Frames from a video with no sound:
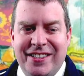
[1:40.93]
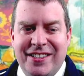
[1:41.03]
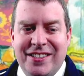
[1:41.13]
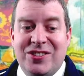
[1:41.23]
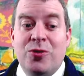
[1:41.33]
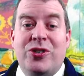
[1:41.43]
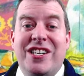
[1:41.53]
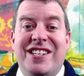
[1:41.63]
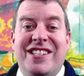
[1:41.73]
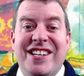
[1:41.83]
So she
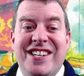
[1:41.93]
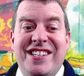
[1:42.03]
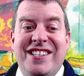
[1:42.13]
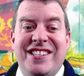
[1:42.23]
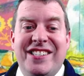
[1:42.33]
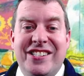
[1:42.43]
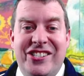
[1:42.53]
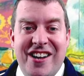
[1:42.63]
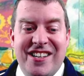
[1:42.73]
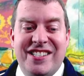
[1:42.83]
did
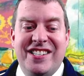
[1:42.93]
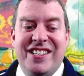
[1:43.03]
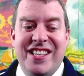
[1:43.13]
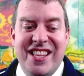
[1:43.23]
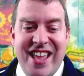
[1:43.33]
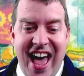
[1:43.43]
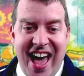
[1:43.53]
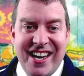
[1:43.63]
just that.